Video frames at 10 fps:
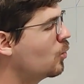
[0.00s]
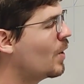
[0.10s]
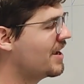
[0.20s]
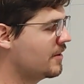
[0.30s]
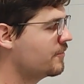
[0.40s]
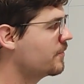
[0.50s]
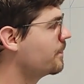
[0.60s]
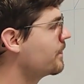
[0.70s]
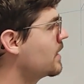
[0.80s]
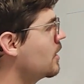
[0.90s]
wave
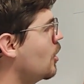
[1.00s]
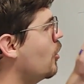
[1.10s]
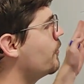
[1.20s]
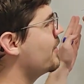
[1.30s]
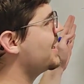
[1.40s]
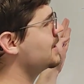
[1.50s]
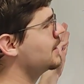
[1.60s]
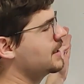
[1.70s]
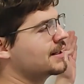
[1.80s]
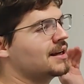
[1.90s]
over the
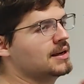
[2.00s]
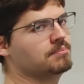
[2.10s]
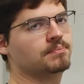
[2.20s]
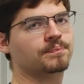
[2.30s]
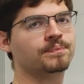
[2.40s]
entire time?